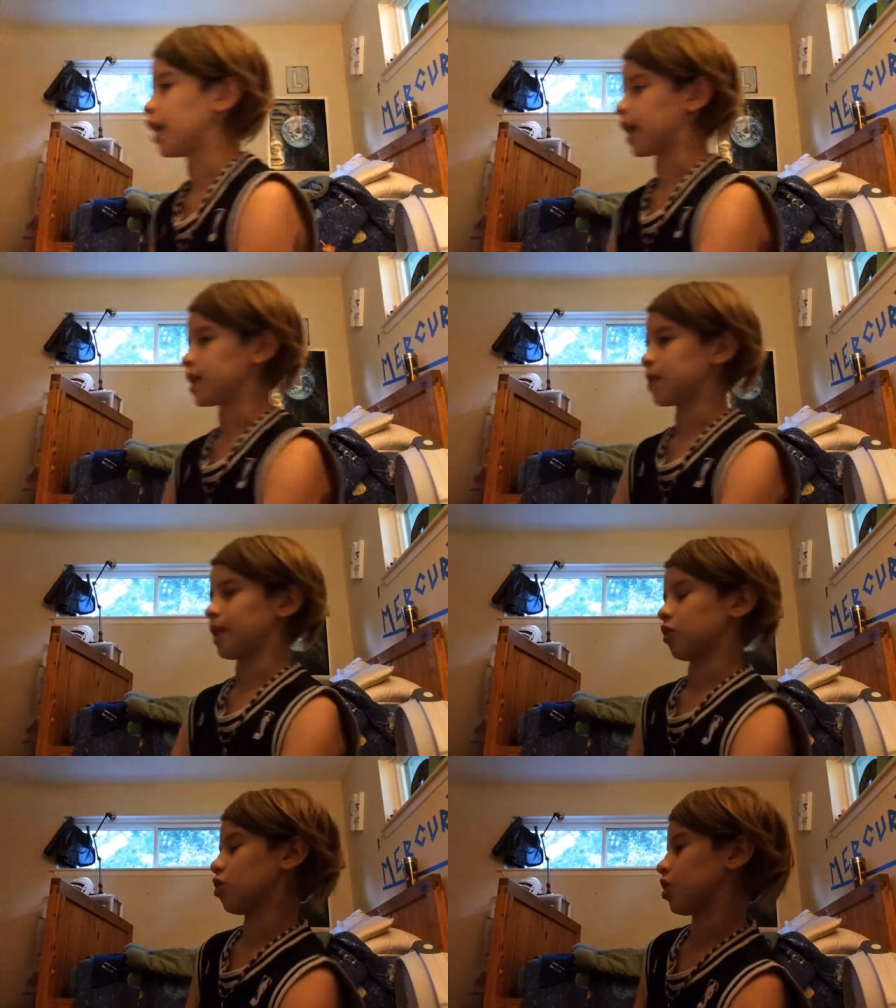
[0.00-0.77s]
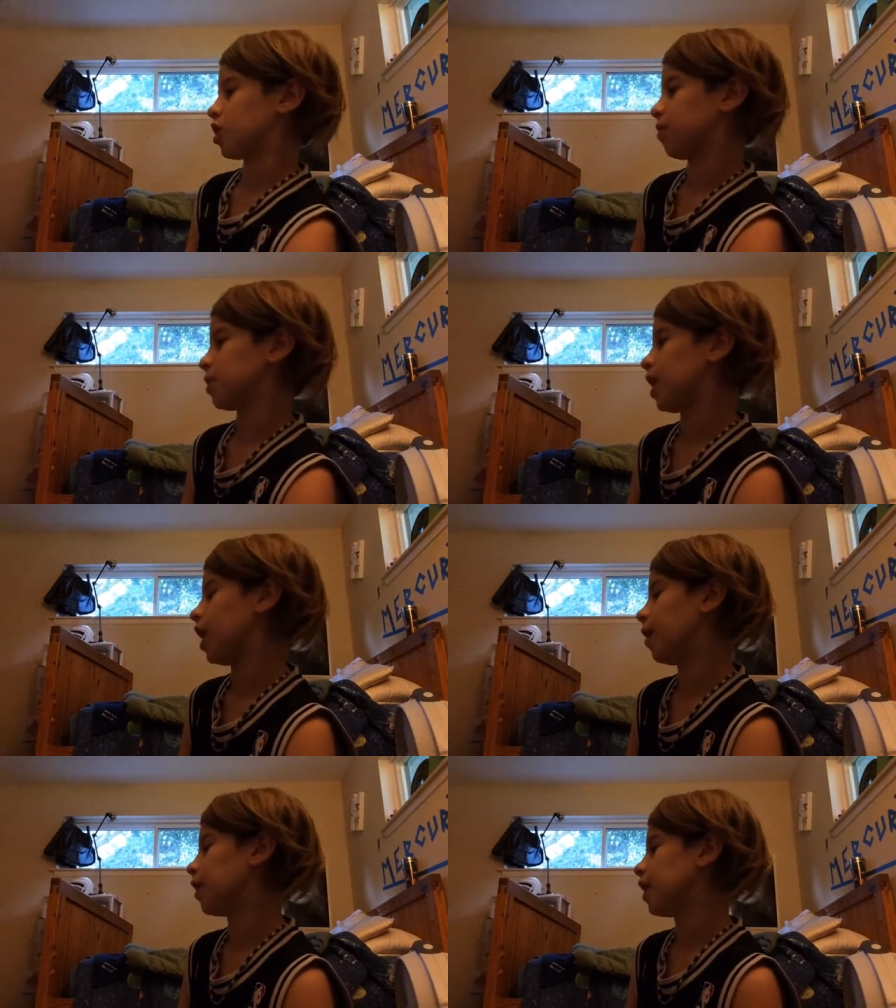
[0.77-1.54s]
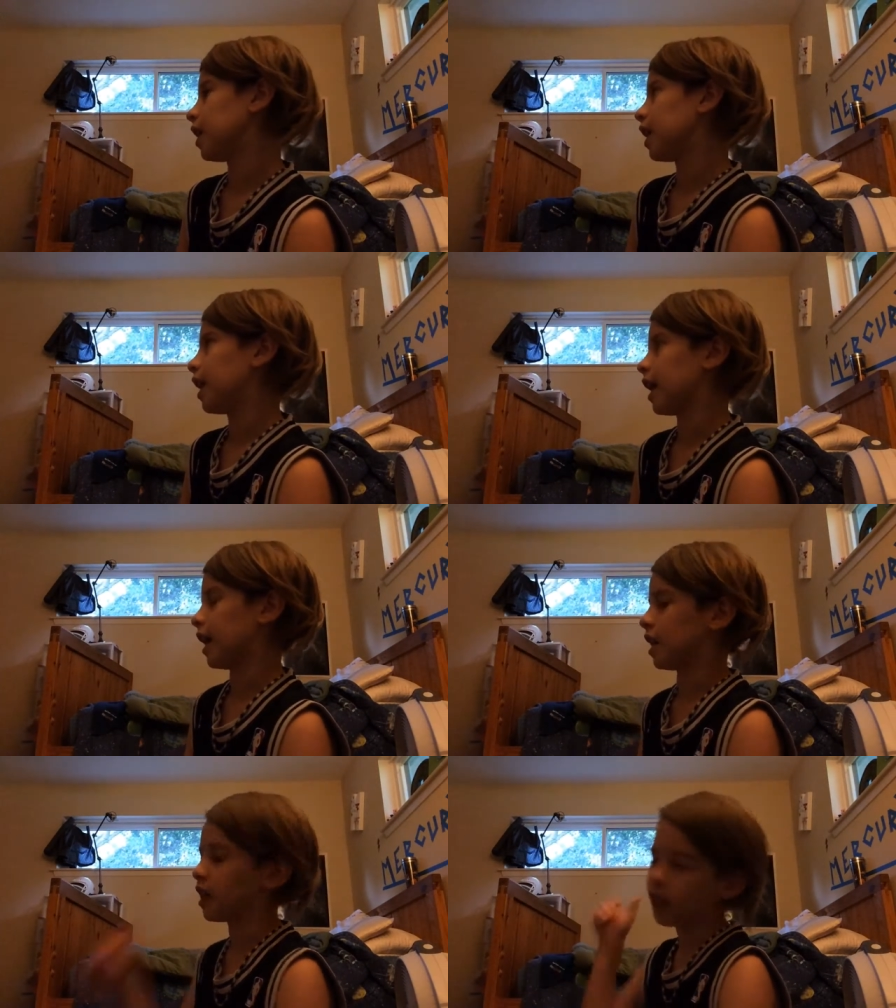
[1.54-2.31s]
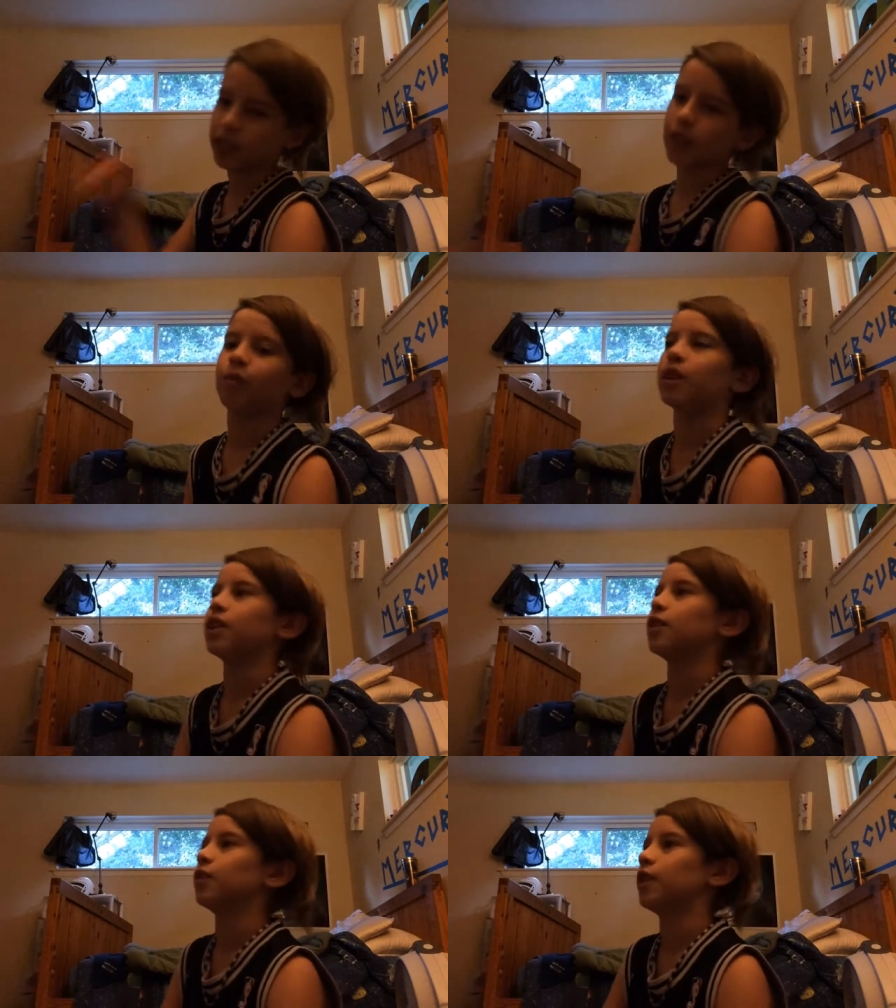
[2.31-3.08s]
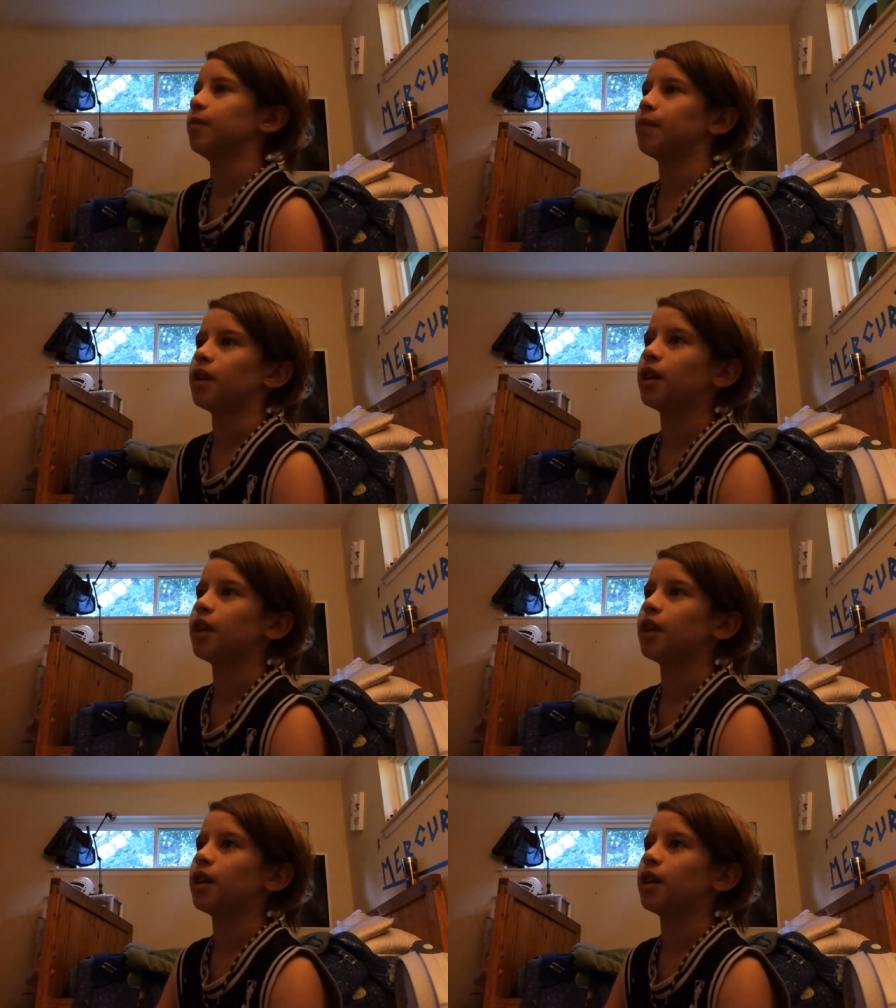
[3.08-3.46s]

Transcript: I got some extra clips. Um, and I gave one to him,